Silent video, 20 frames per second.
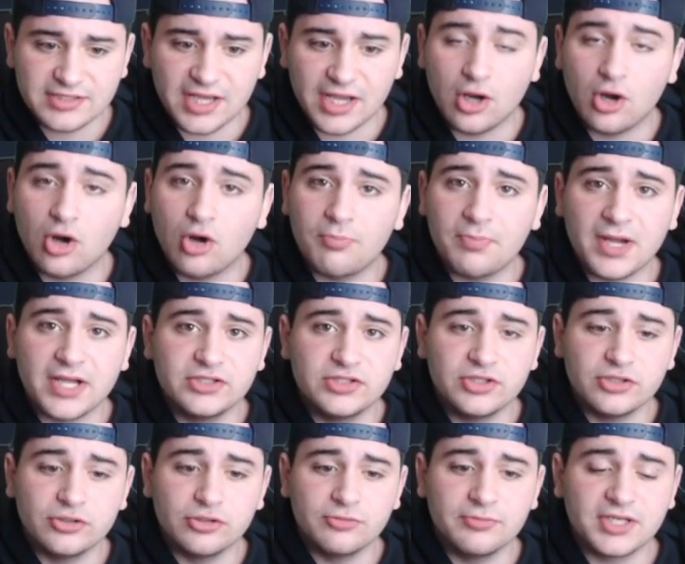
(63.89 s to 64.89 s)
I hope I
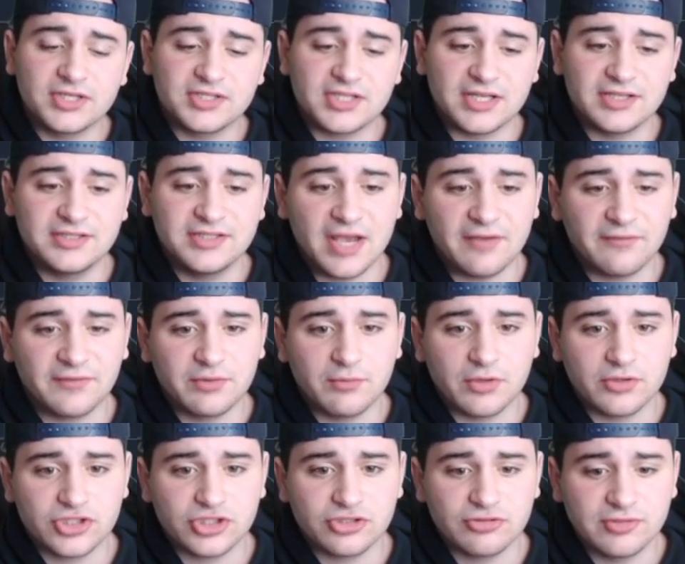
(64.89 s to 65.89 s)
do because I definitely want
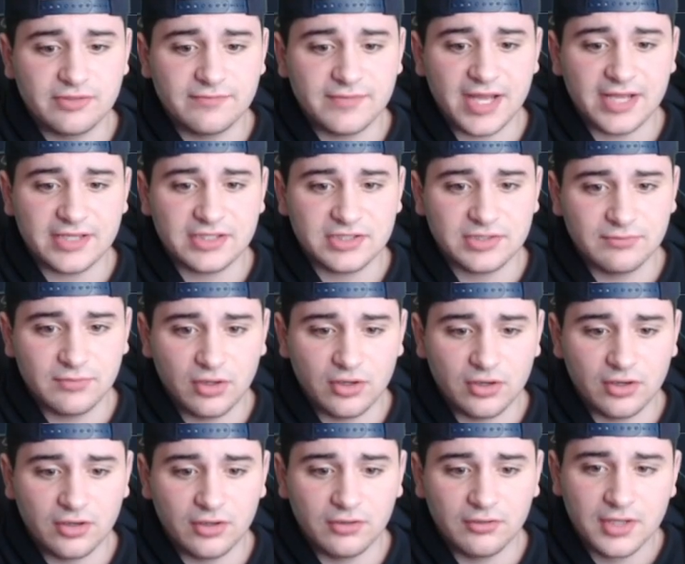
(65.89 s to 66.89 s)
to stream that
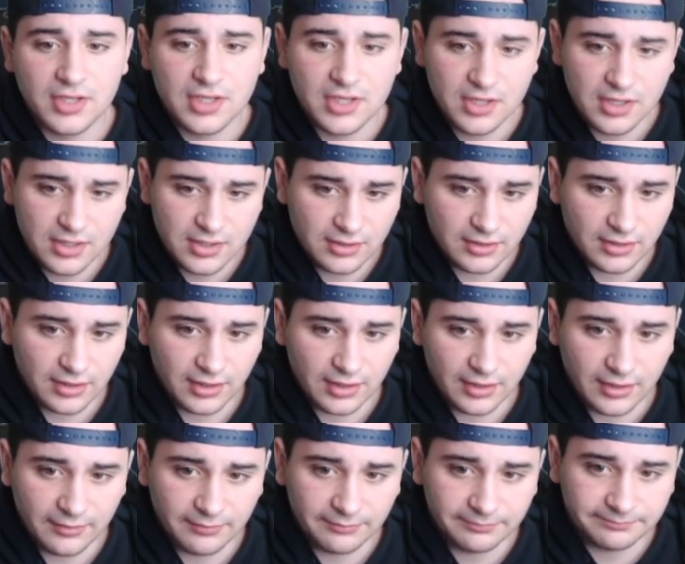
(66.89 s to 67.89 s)
tomorrow.
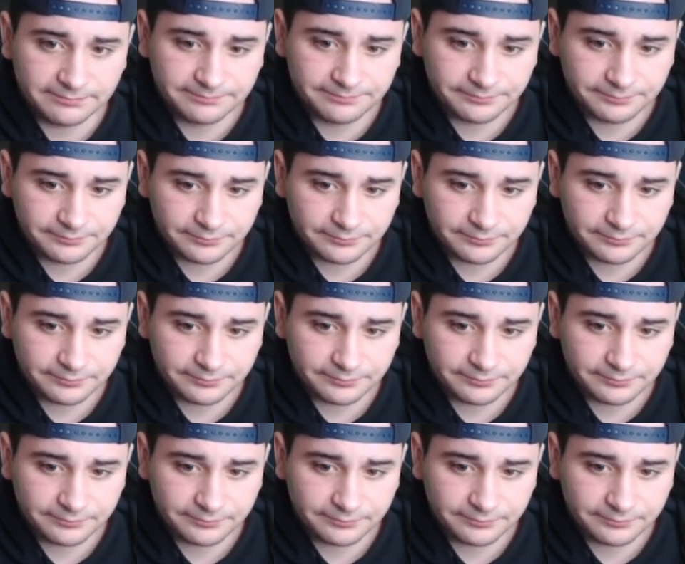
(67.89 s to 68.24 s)
Um,